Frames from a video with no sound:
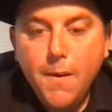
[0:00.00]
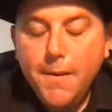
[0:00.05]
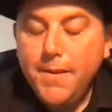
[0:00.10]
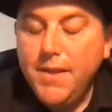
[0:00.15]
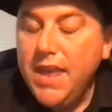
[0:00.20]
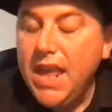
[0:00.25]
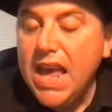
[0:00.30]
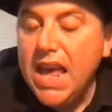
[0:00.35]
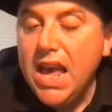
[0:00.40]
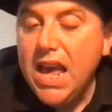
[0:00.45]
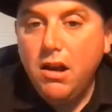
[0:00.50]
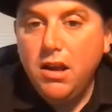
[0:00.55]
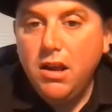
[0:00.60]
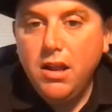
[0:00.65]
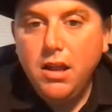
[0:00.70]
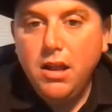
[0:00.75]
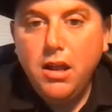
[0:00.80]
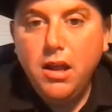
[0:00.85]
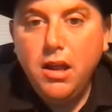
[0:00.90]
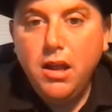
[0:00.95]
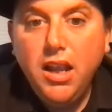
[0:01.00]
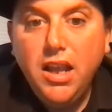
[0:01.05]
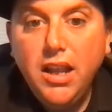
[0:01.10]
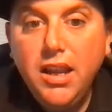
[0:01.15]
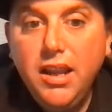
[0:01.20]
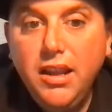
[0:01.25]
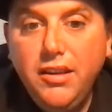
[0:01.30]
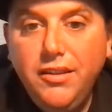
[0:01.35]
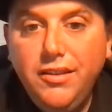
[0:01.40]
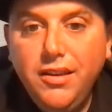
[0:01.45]
Yeah, I, I
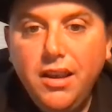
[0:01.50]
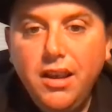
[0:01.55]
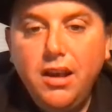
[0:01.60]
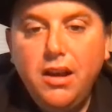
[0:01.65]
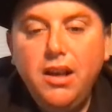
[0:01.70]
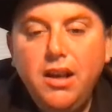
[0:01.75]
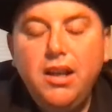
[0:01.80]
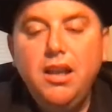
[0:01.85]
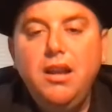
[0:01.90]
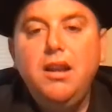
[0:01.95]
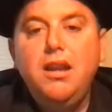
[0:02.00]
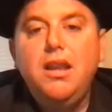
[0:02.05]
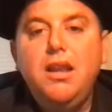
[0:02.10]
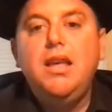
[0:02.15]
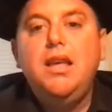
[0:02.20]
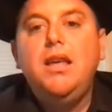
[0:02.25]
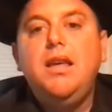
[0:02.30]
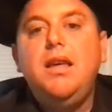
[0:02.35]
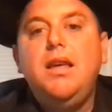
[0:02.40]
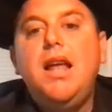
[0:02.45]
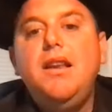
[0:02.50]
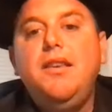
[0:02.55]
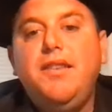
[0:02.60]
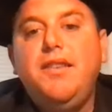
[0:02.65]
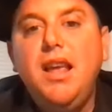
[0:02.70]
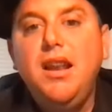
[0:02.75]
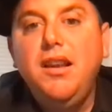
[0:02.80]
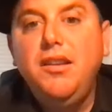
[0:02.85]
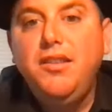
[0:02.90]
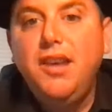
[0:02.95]
can I can uh,
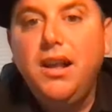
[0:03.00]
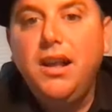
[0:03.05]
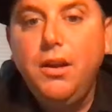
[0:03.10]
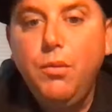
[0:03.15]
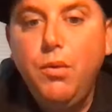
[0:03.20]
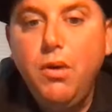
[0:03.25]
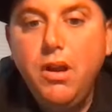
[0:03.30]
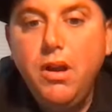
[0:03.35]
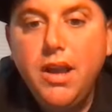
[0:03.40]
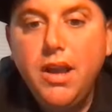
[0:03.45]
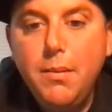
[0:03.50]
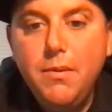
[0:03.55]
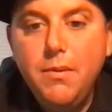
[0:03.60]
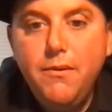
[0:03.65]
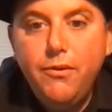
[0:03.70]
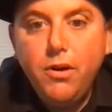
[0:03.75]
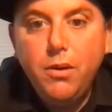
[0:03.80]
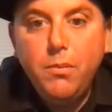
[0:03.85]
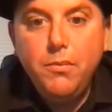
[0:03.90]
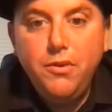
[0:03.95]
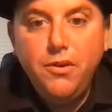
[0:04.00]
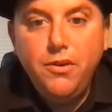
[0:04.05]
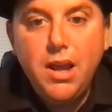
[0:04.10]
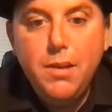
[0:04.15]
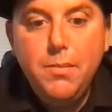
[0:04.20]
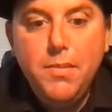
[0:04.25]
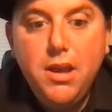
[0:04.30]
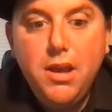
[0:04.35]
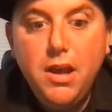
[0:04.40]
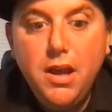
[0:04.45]
understand exactly where you're coming from, Jamie.